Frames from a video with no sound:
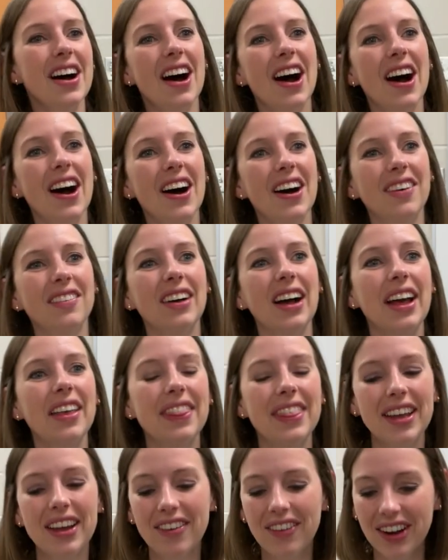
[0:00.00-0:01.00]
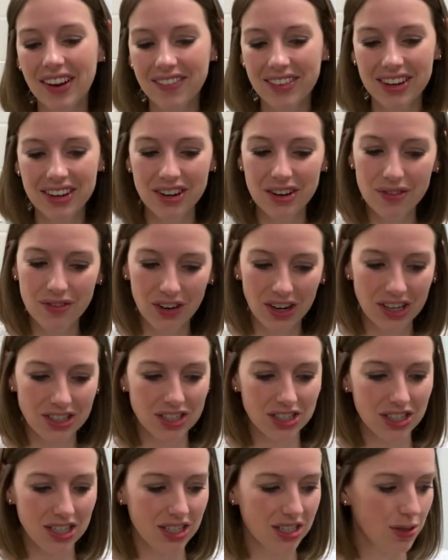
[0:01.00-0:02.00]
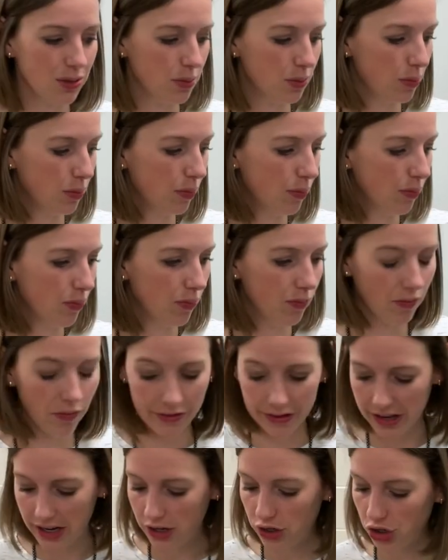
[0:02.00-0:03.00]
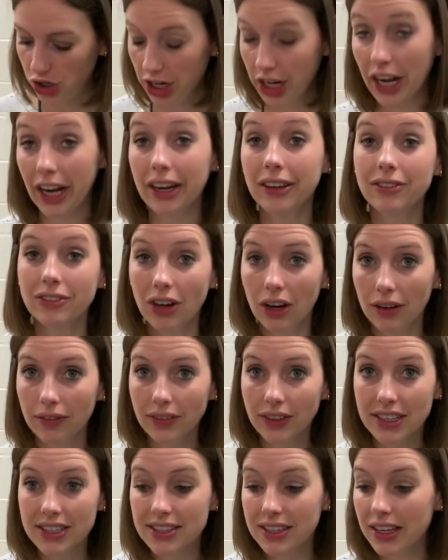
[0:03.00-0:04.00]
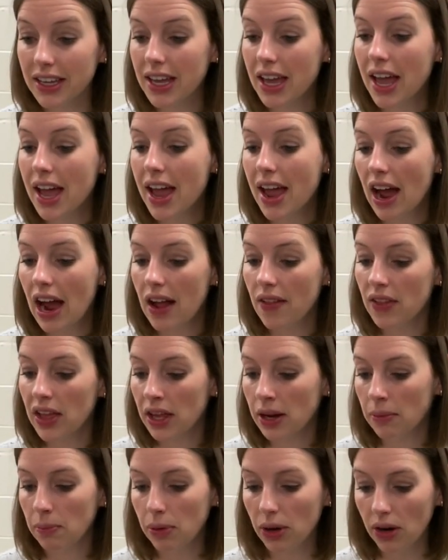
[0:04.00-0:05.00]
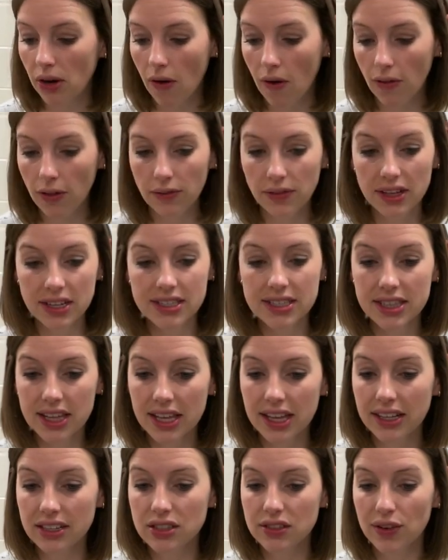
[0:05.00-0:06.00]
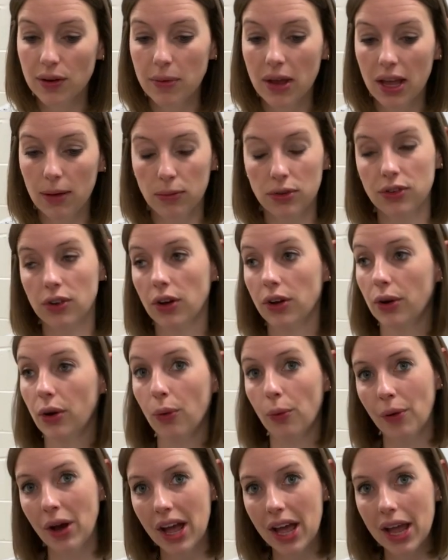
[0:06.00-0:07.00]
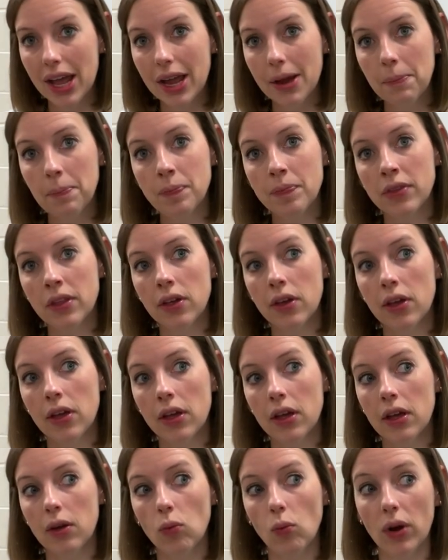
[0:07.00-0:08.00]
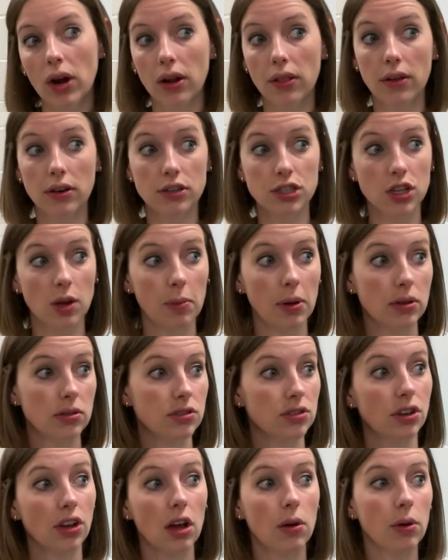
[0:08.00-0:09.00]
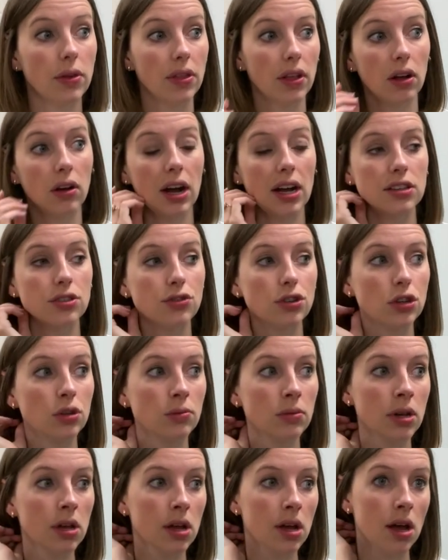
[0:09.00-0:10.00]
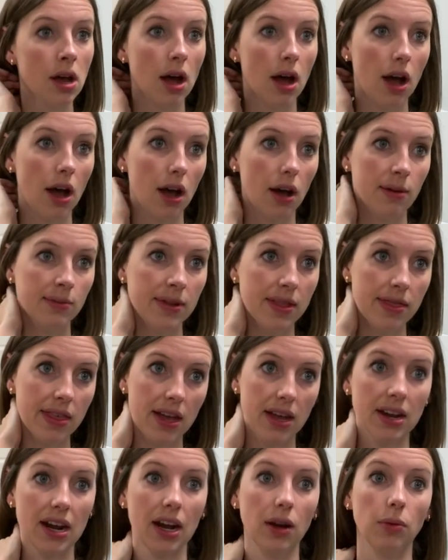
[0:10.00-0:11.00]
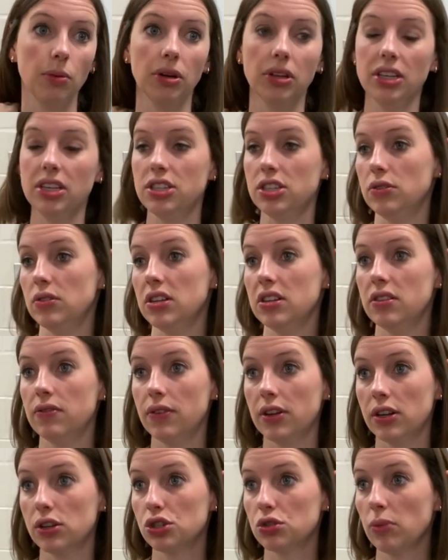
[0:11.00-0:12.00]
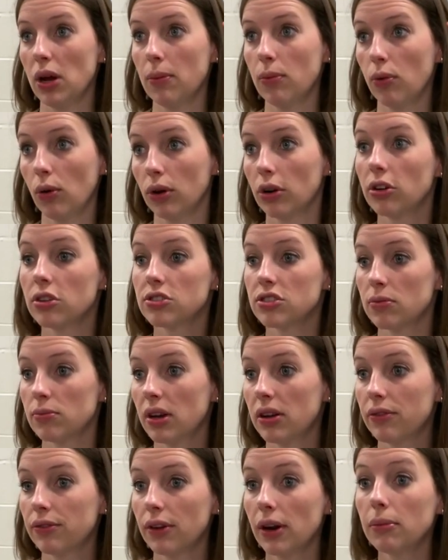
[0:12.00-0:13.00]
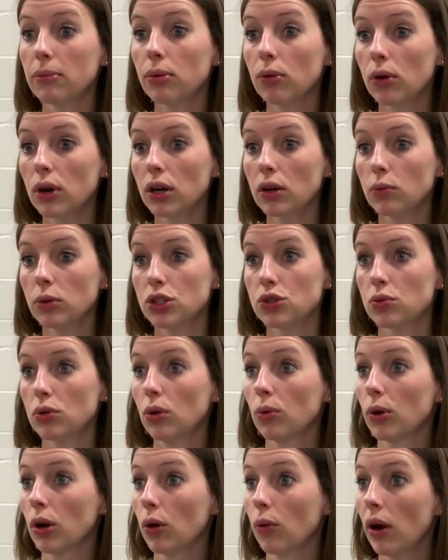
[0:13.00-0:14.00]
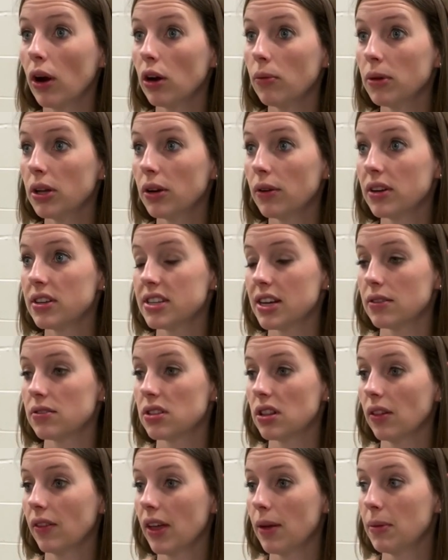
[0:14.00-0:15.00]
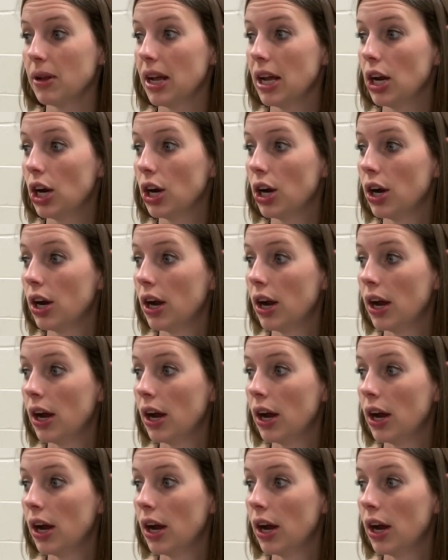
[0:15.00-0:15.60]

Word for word: Um, I think what I'm gonna do first is finish eating, obviously, and then put all of these things from Amazon away where they're supposed to go in the classroom um, then I really do need to finish my borders on my front board, which will require me going down to the laminator.